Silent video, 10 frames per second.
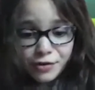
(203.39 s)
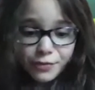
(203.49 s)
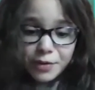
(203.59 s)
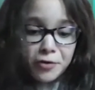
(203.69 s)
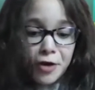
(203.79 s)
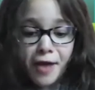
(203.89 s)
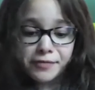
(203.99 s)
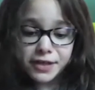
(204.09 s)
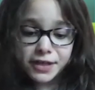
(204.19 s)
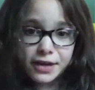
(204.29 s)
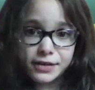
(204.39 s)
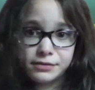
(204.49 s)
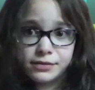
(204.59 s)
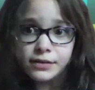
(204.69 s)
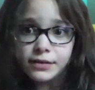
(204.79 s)
We were having
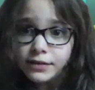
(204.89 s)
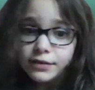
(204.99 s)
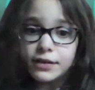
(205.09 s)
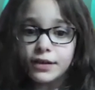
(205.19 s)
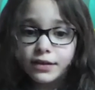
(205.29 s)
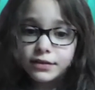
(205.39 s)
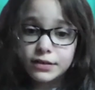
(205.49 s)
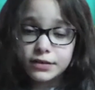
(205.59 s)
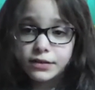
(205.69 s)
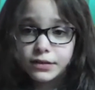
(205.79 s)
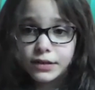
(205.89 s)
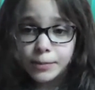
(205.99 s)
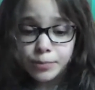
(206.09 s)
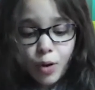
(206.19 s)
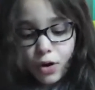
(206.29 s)
an
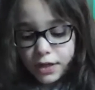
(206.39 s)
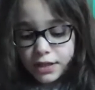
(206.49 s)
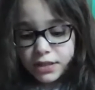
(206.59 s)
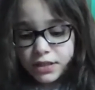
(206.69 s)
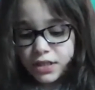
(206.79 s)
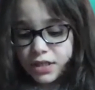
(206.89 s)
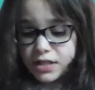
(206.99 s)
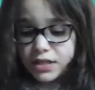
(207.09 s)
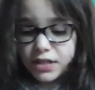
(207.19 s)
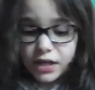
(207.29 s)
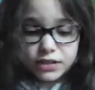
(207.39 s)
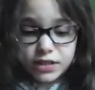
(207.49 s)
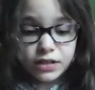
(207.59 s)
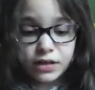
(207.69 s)
important discussion.